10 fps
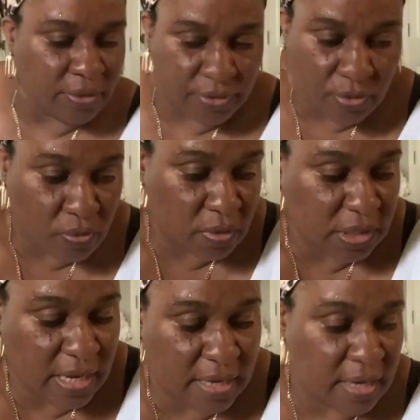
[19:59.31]

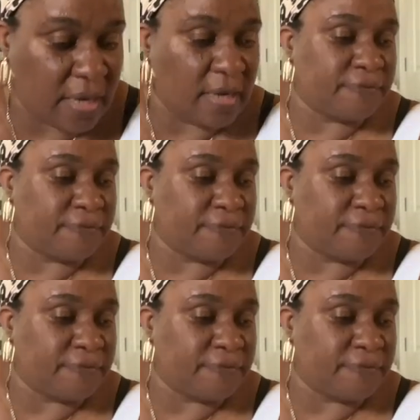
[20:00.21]
Those, and I have